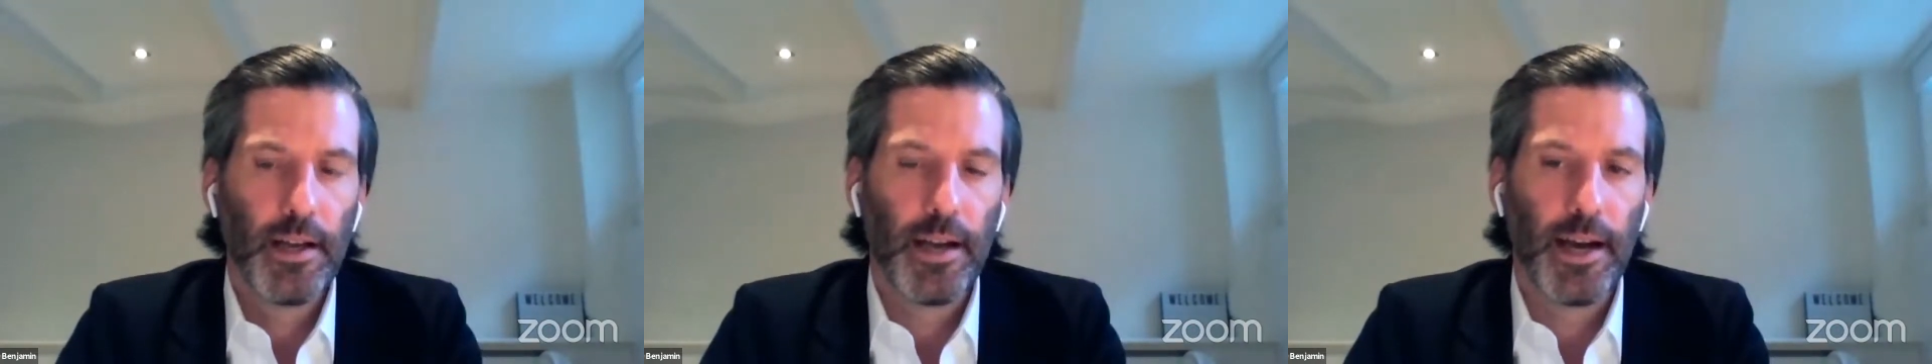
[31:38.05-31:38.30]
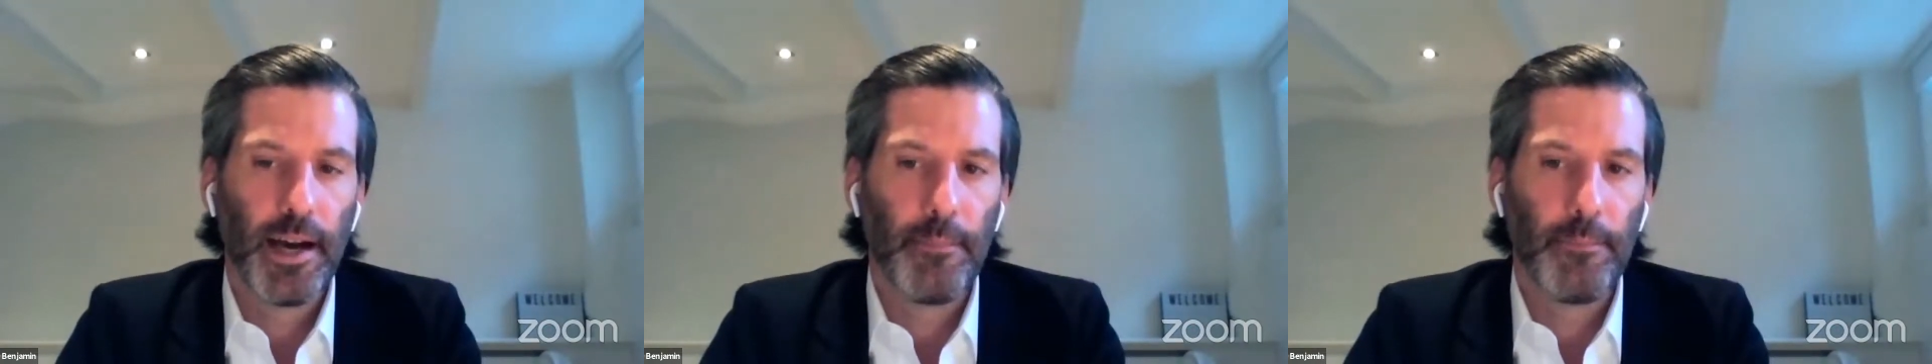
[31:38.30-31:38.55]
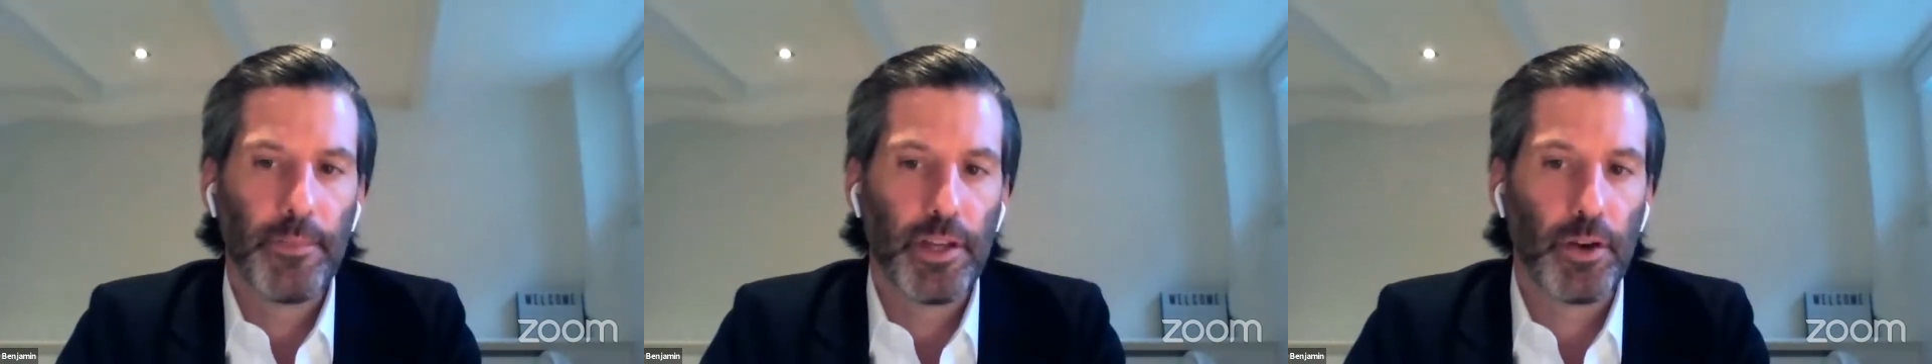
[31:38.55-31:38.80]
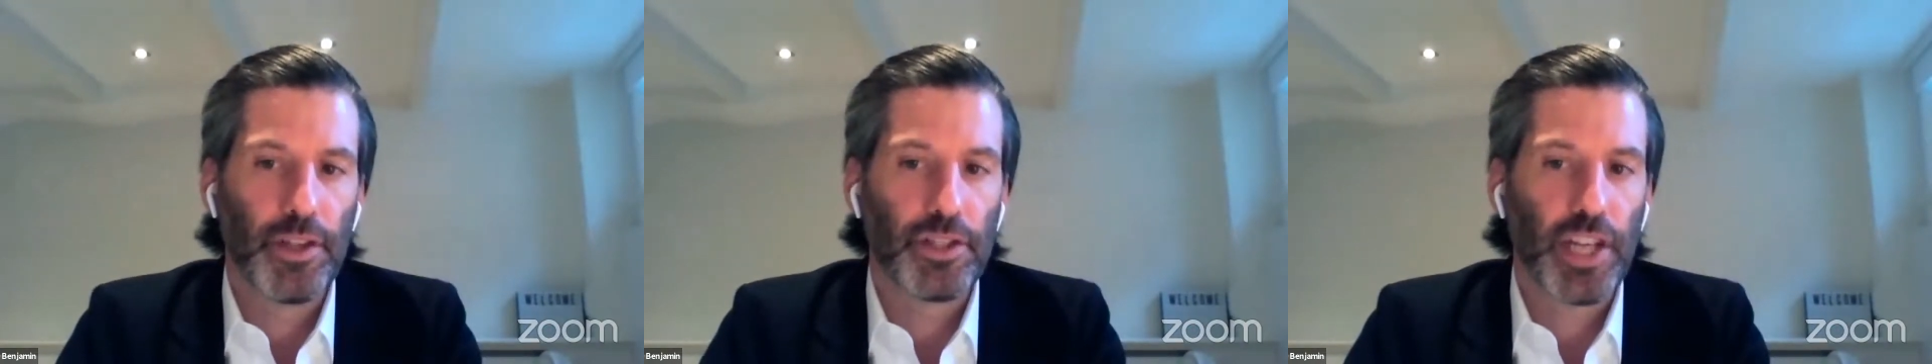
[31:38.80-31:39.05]

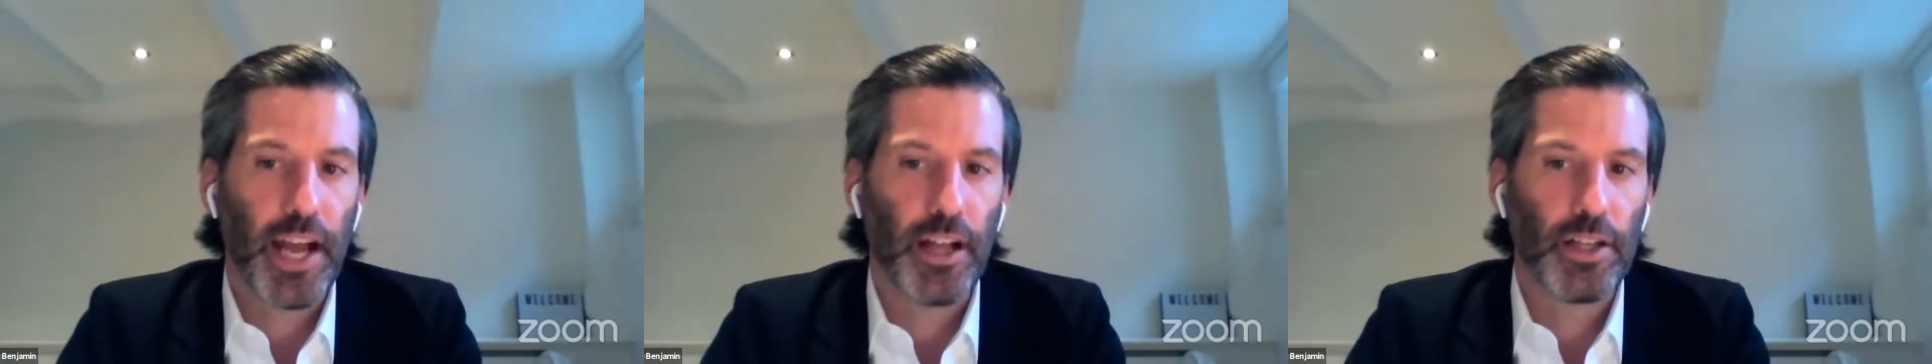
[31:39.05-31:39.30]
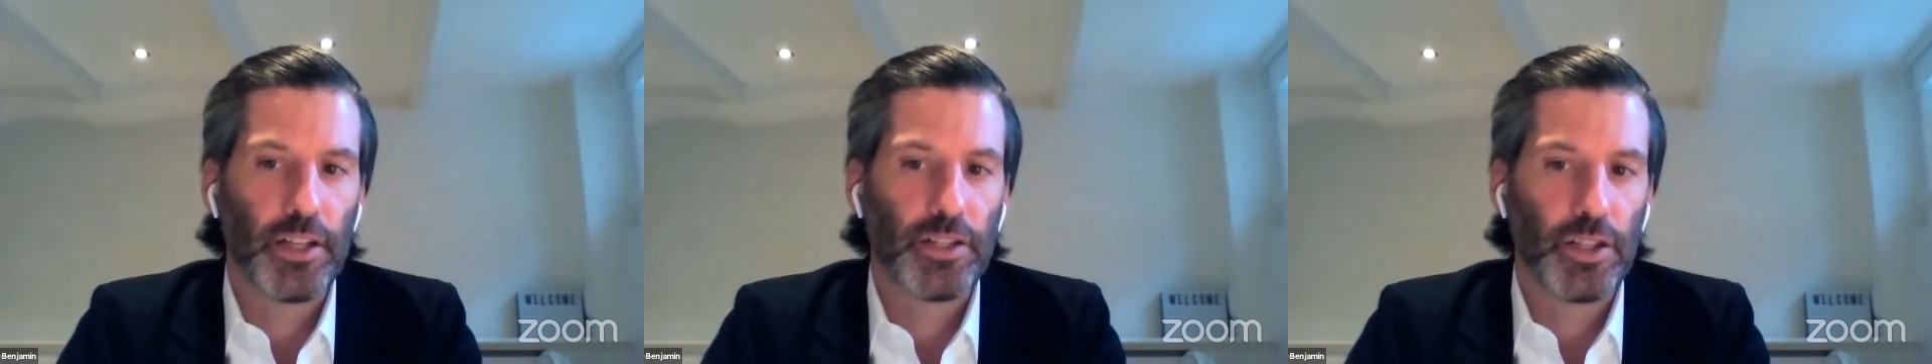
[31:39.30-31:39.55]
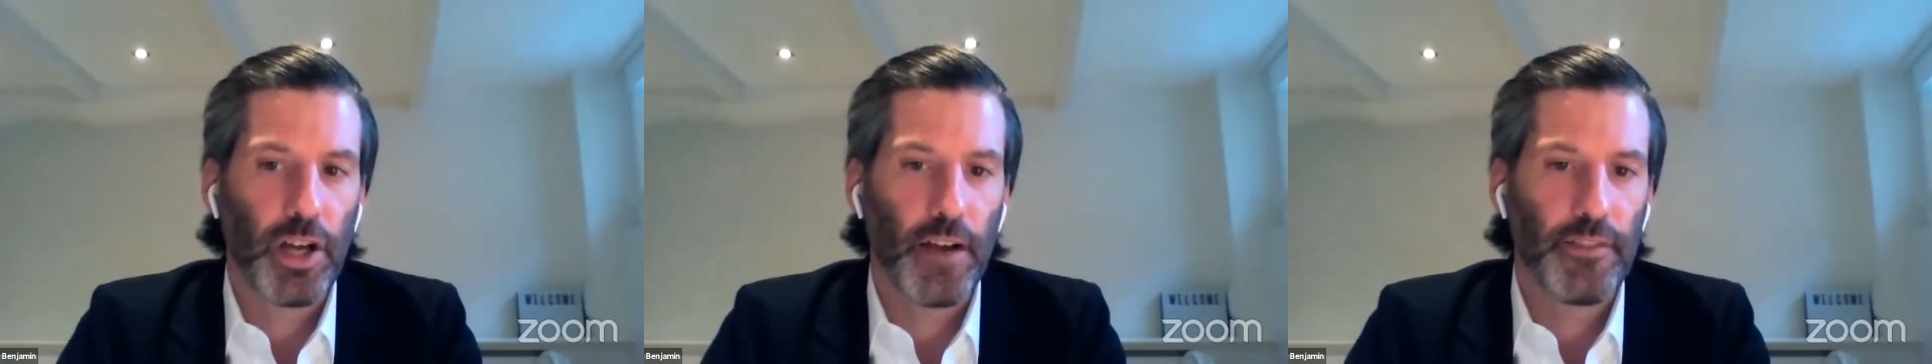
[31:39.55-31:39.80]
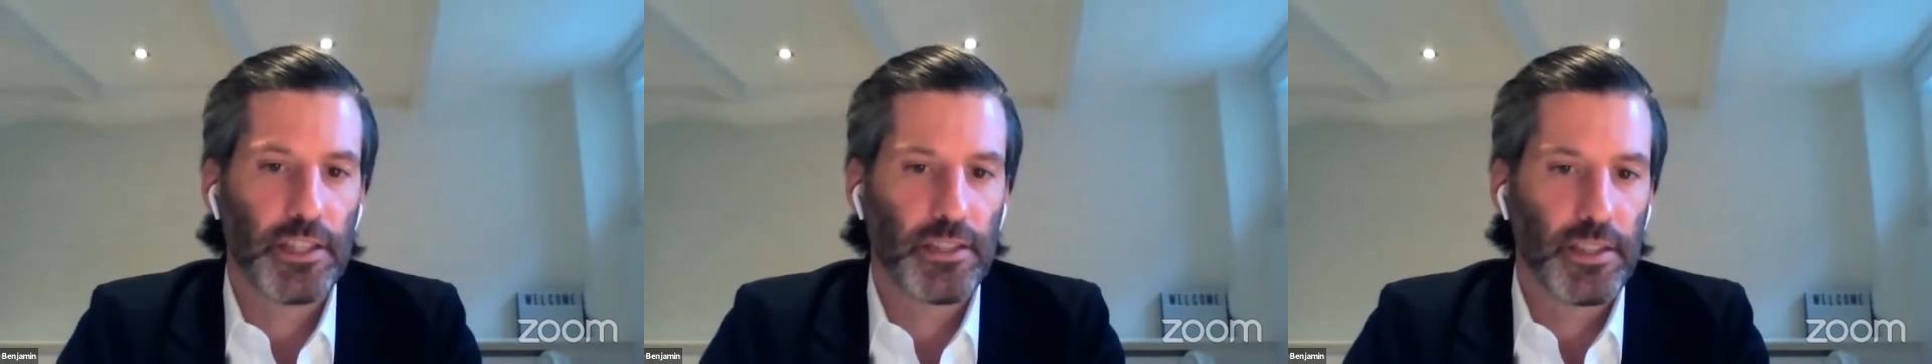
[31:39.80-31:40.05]
The challenge
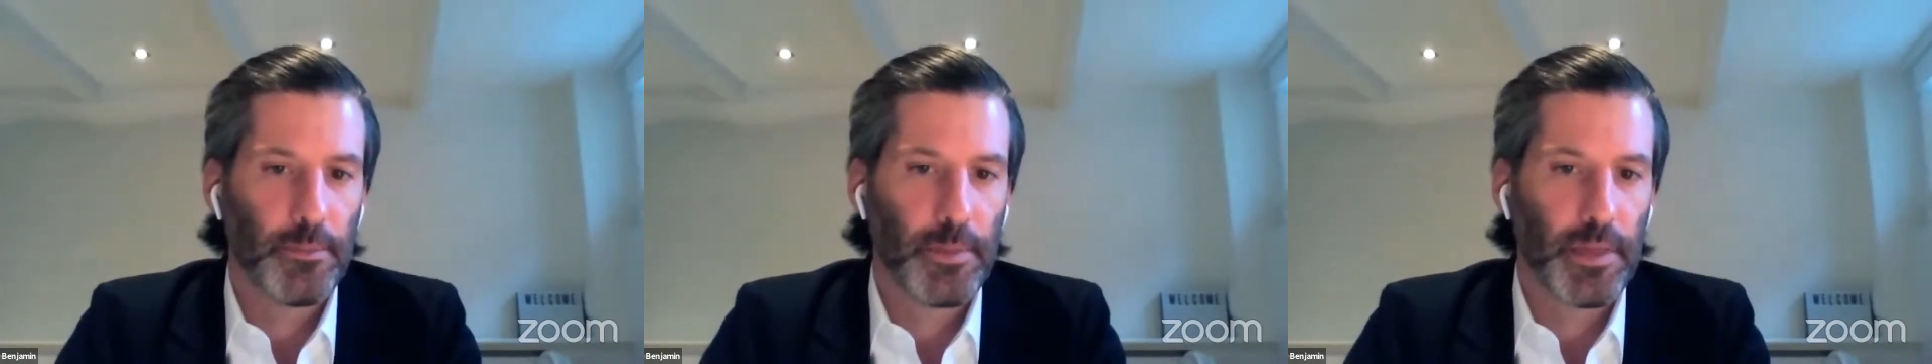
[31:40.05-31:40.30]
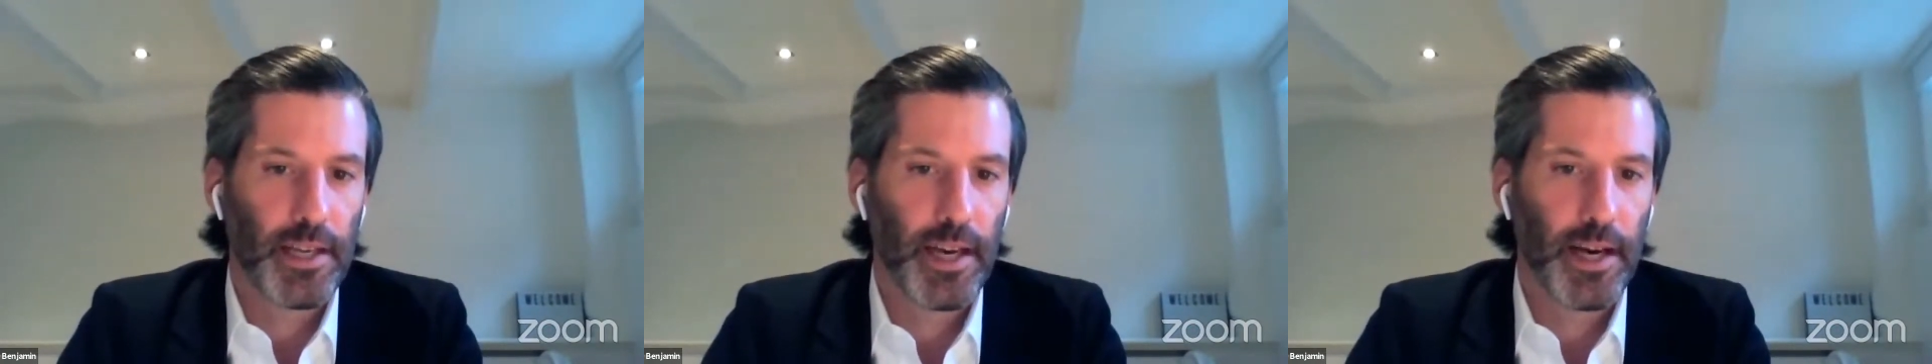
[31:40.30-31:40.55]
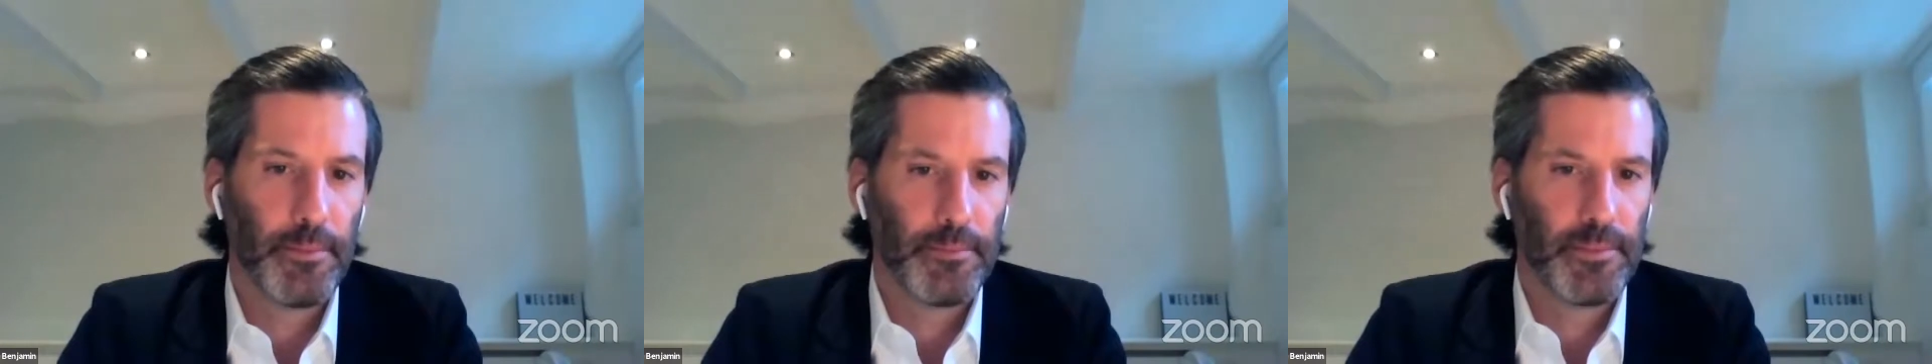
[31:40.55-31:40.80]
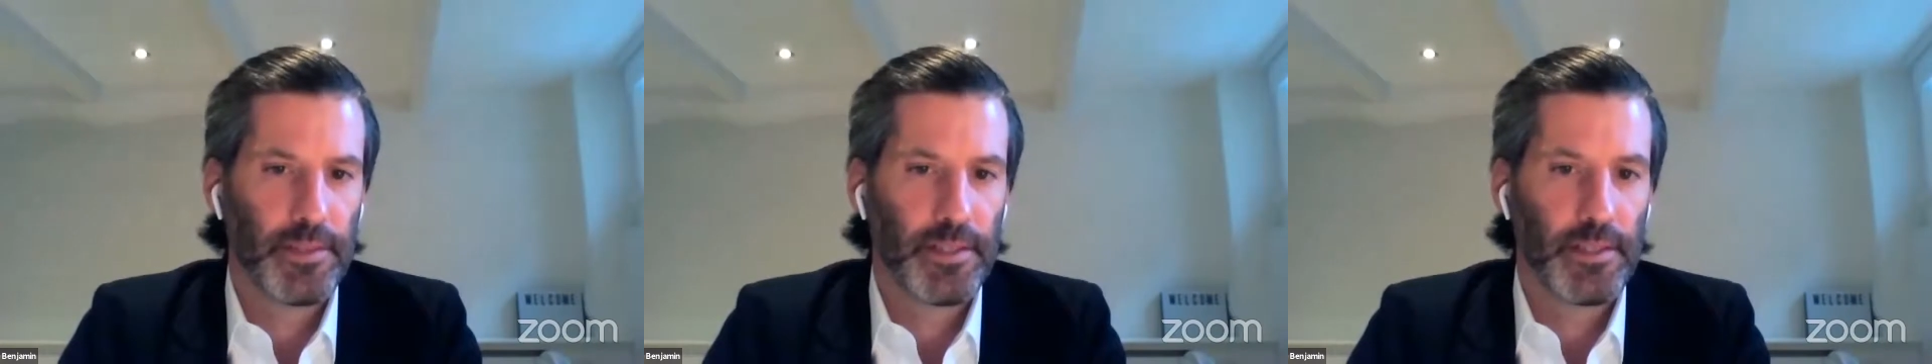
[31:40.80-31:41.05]
obviously
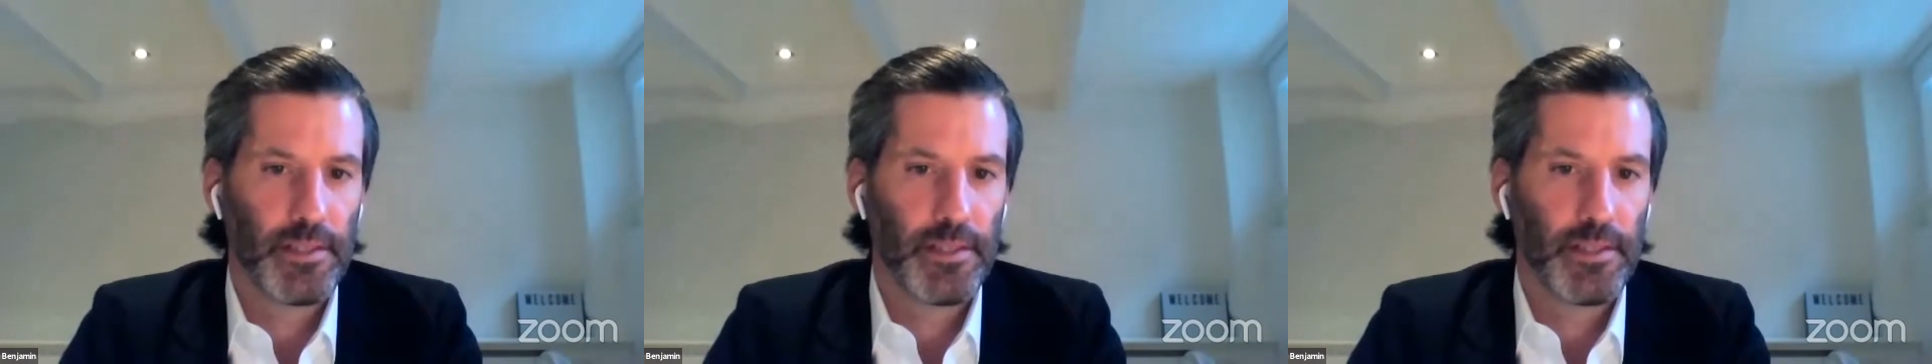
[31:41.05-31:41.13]
becomes,